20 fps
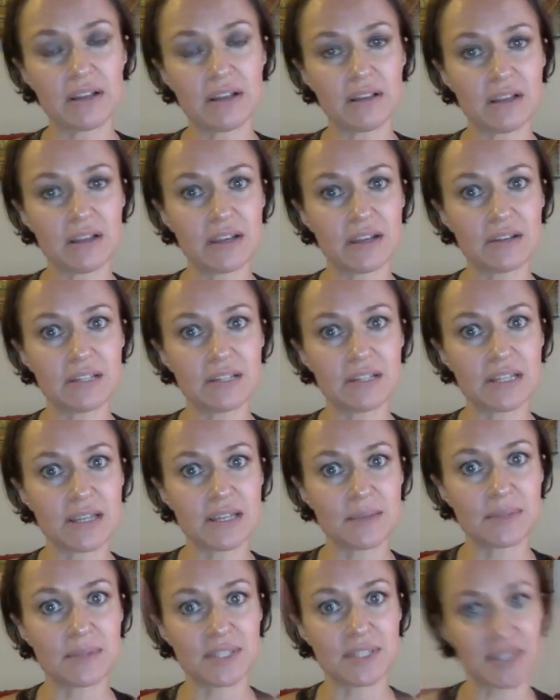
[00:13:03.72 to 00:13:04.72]
a lot of
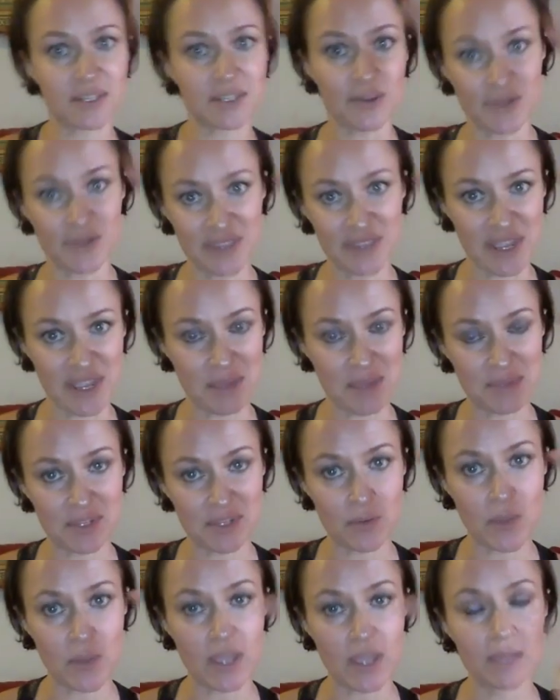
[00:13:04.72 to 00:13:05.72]
times it's going the opposite
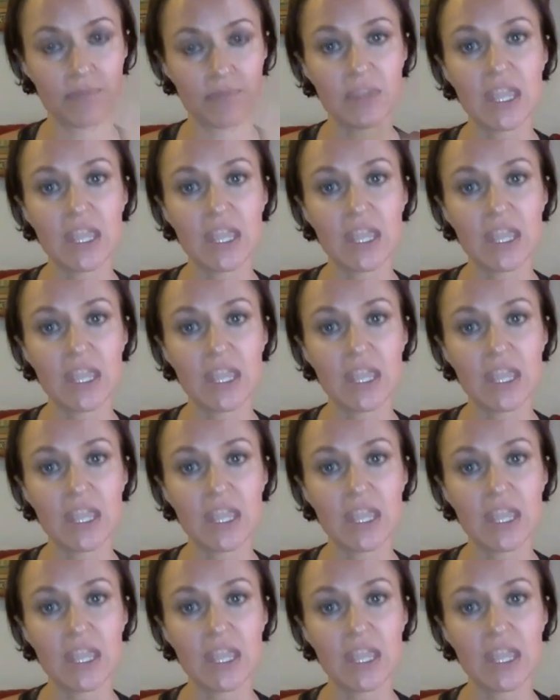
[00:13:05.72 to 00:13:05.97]
way.